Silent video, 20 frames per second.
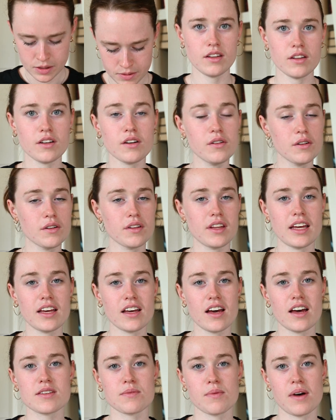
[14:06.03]
The cool thing
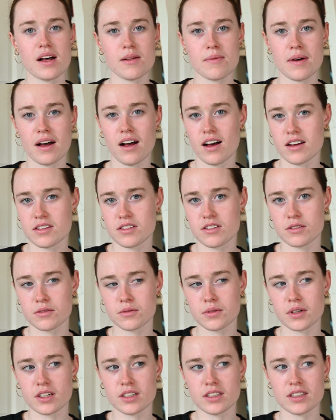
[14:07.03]
as well about
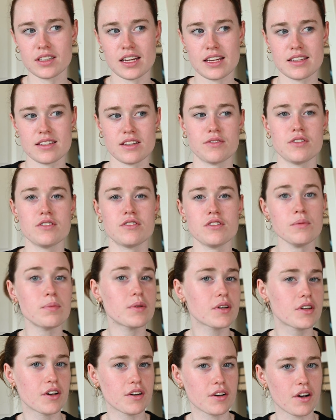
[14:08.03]
Hostelworld is if you do
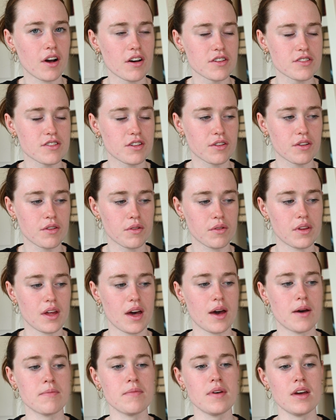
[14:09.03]
book your hostel through
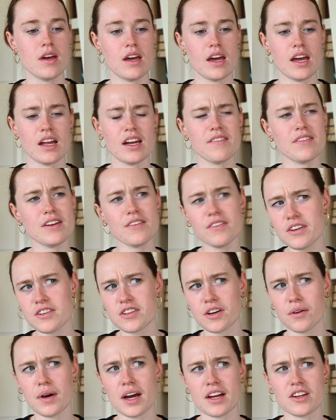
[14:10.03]
them, and even if you
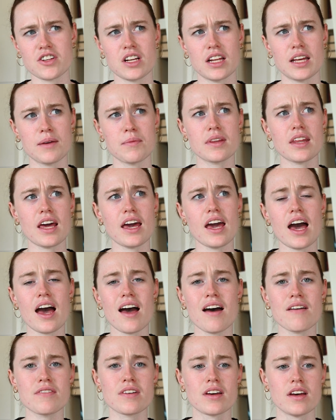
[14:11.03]
don't actually, but they
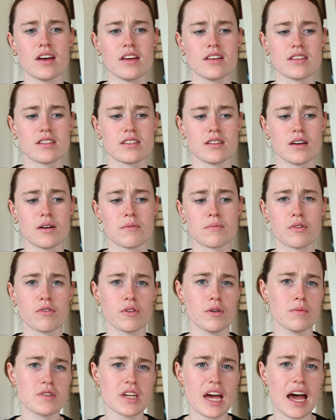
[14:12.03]
have some
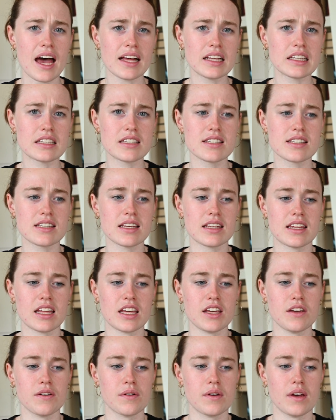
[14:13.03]
group chats
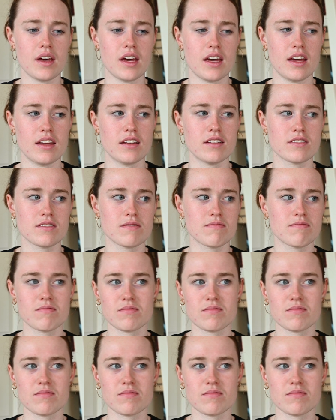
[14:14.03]
that you can